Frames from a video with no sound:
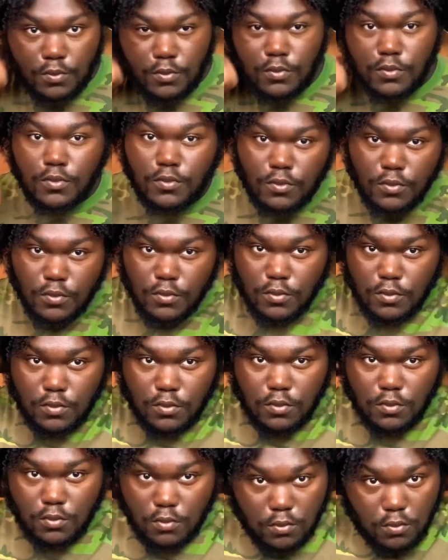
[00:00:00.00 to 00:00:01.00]

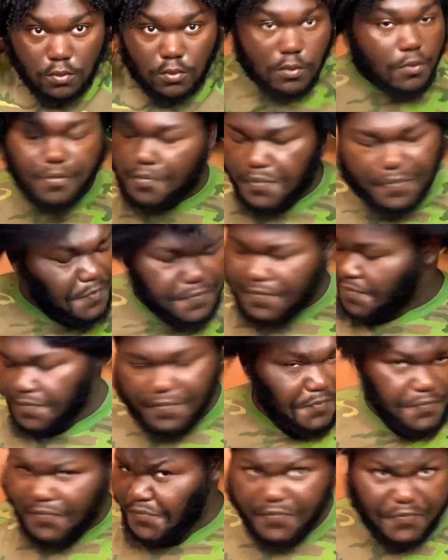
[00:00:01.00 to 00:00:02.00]
But
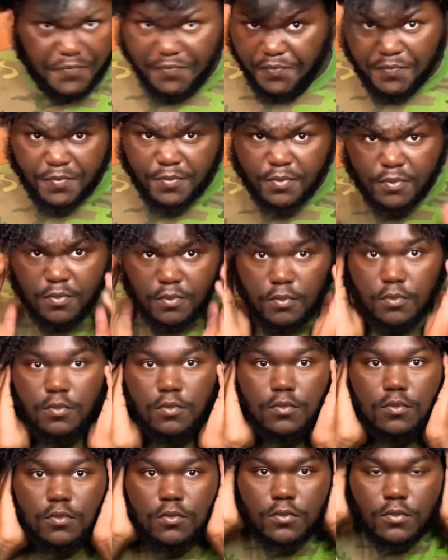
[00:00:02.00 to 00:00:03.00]
that's how my hair
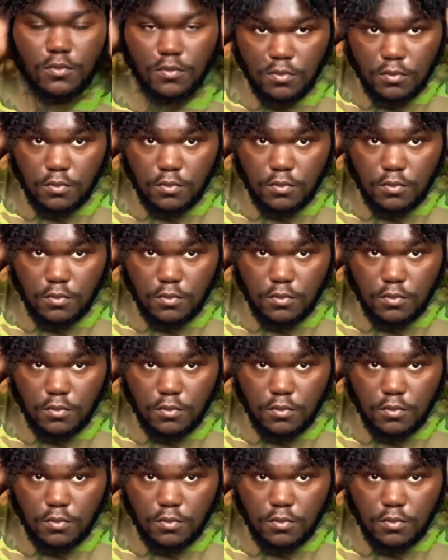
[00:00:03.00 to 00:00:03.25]
looks.